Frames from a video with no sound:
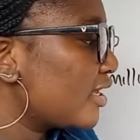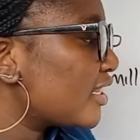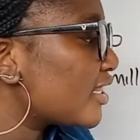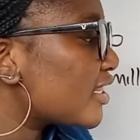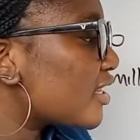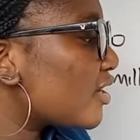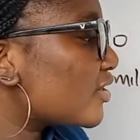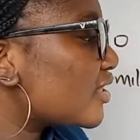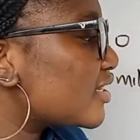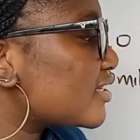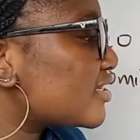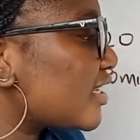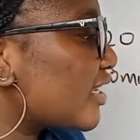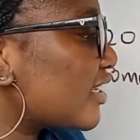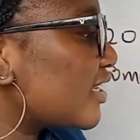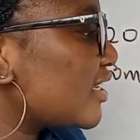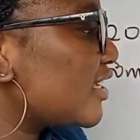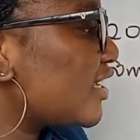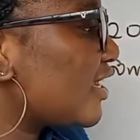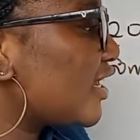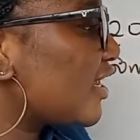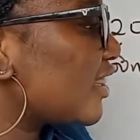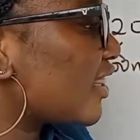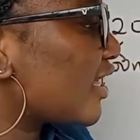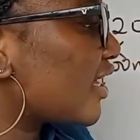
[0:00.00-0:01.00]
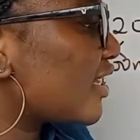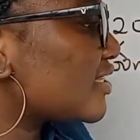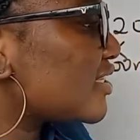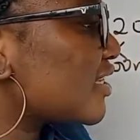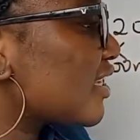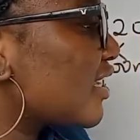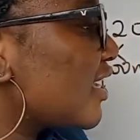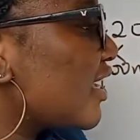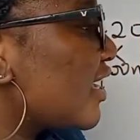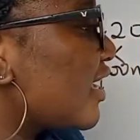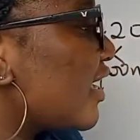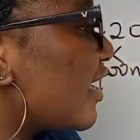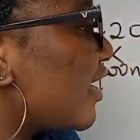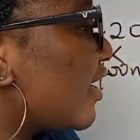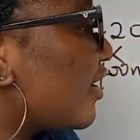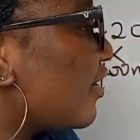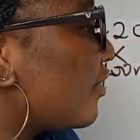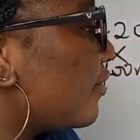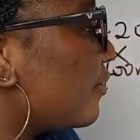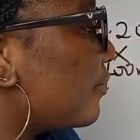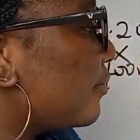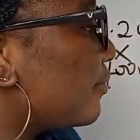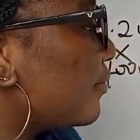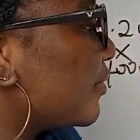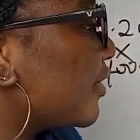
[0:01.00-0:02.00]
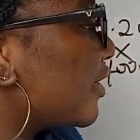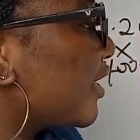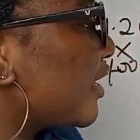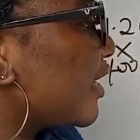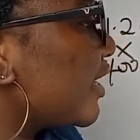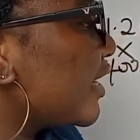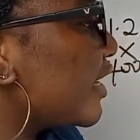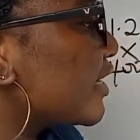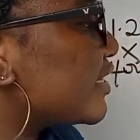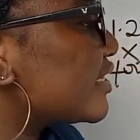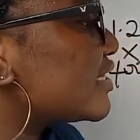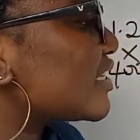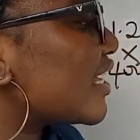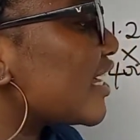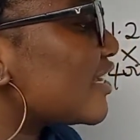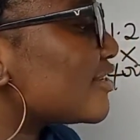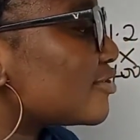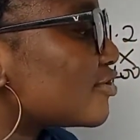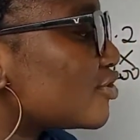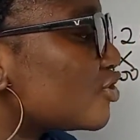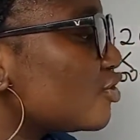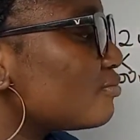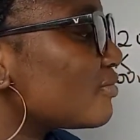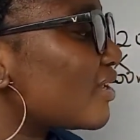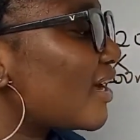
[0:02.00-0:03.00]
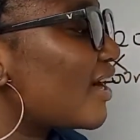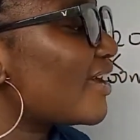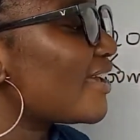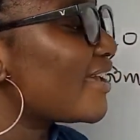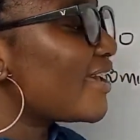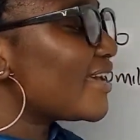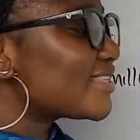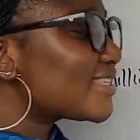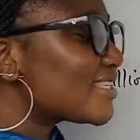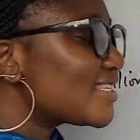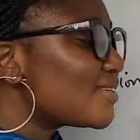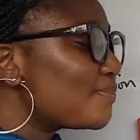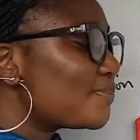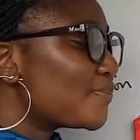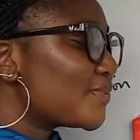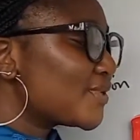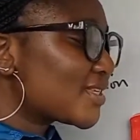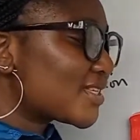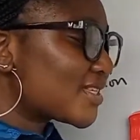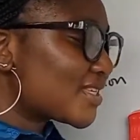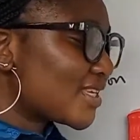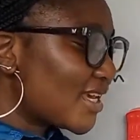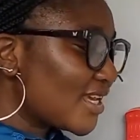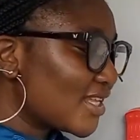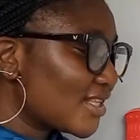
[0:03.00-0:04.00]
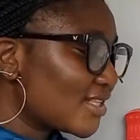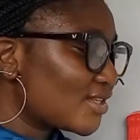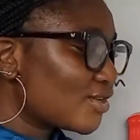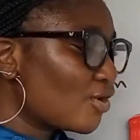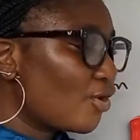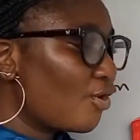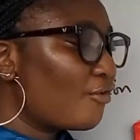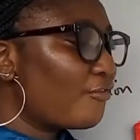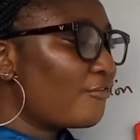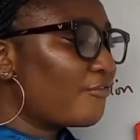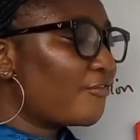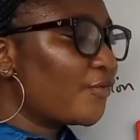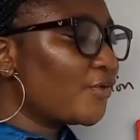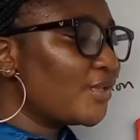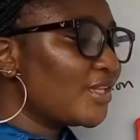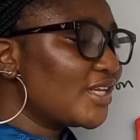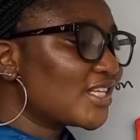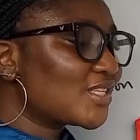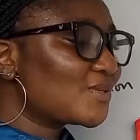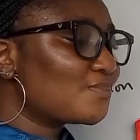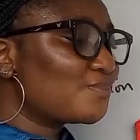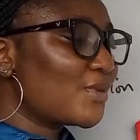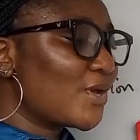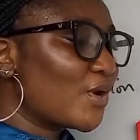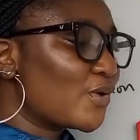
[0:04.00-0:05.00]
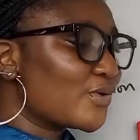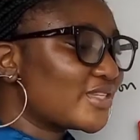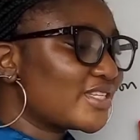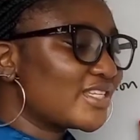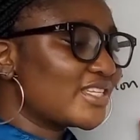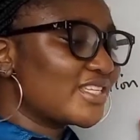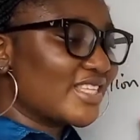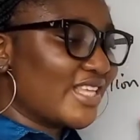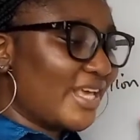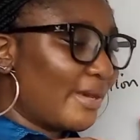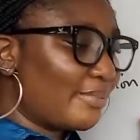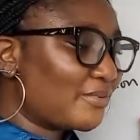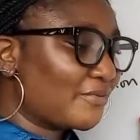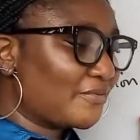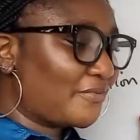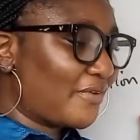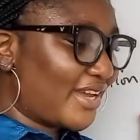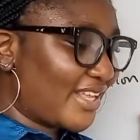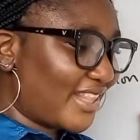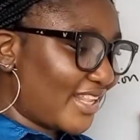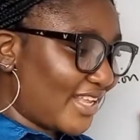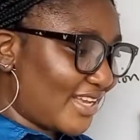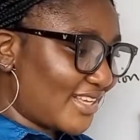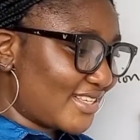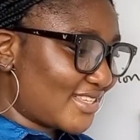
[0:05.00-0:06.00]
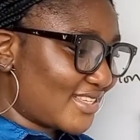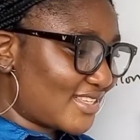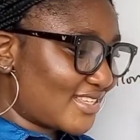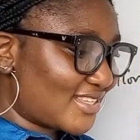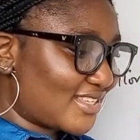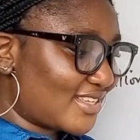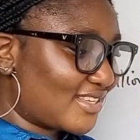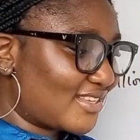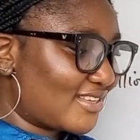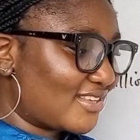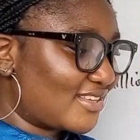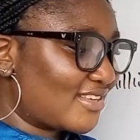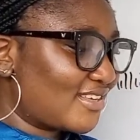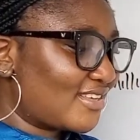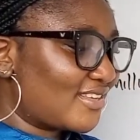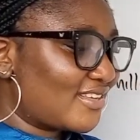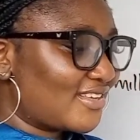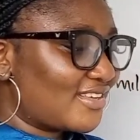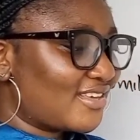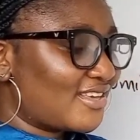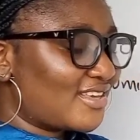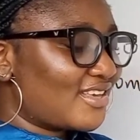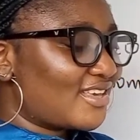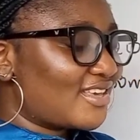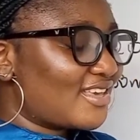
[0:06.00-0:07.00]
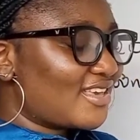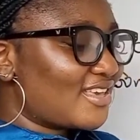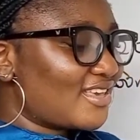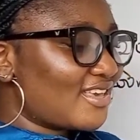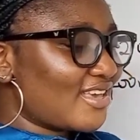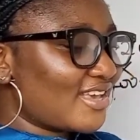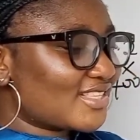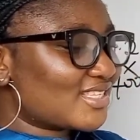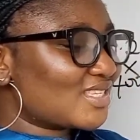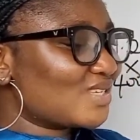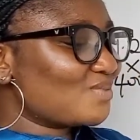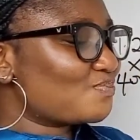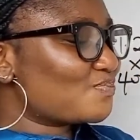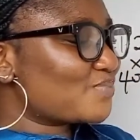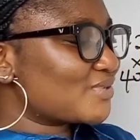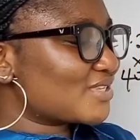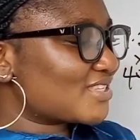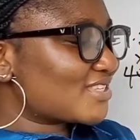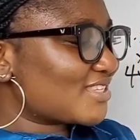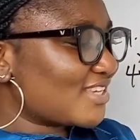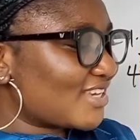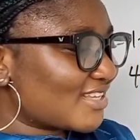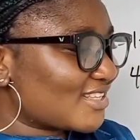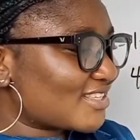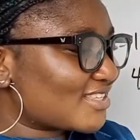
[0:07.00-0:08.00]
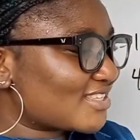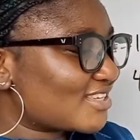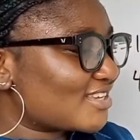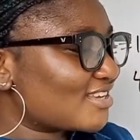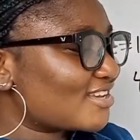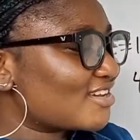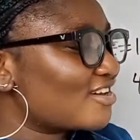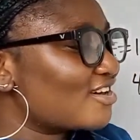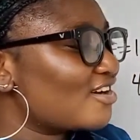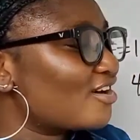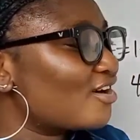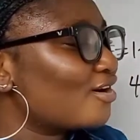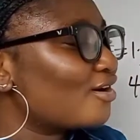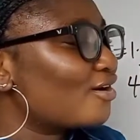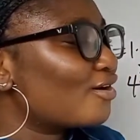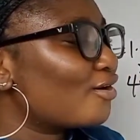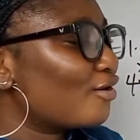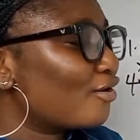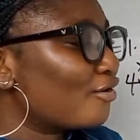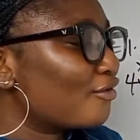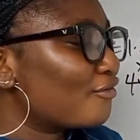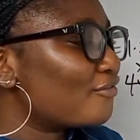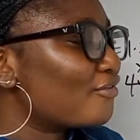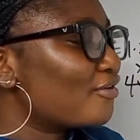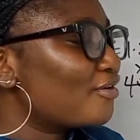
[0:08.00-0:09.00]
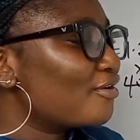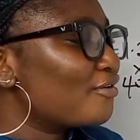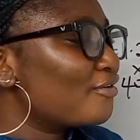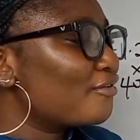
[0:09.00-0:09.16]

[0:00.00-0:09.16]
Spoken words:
Now they said here that it is assumed that 80% of Folix PLC debt finance, 80% of